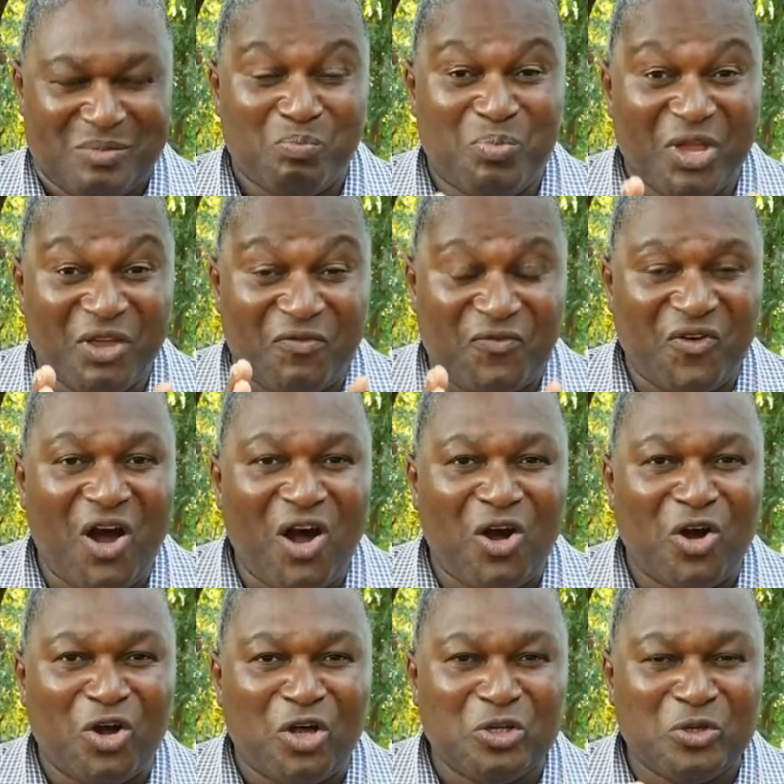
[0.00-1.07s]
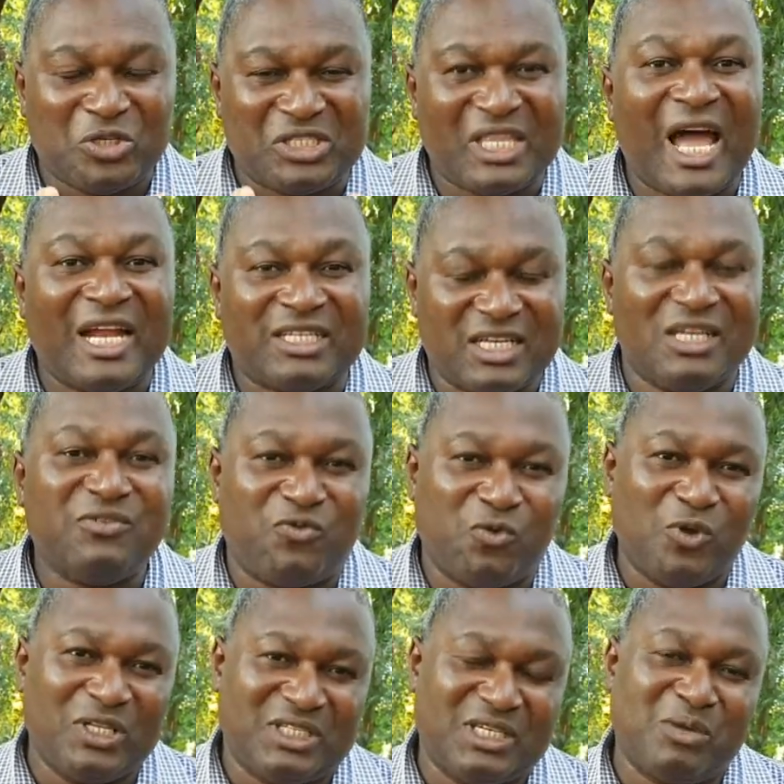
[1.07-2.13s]
before you start
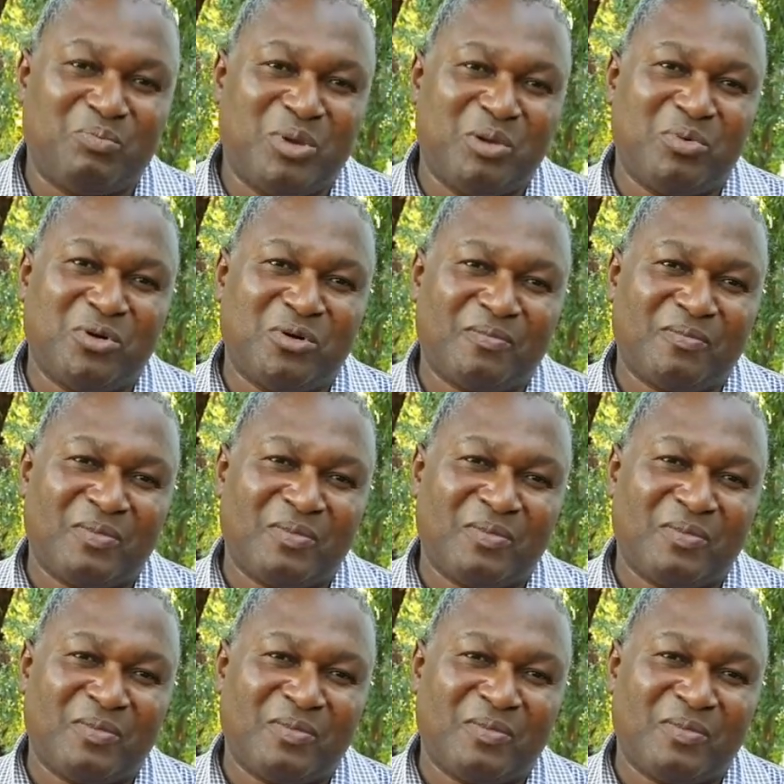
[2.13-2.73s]
influencing people.